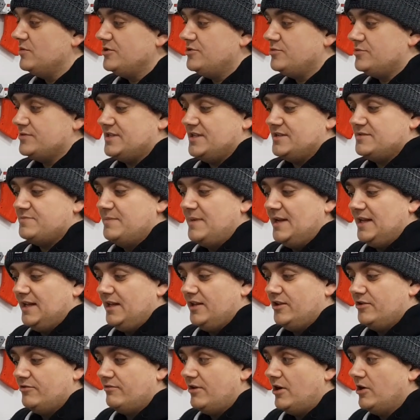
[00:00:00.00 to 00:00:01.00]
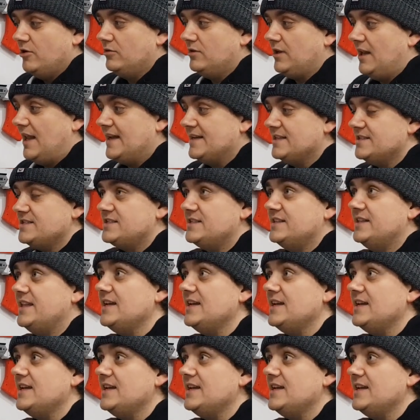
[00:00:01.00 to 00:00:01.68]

which was this middle of the road lance.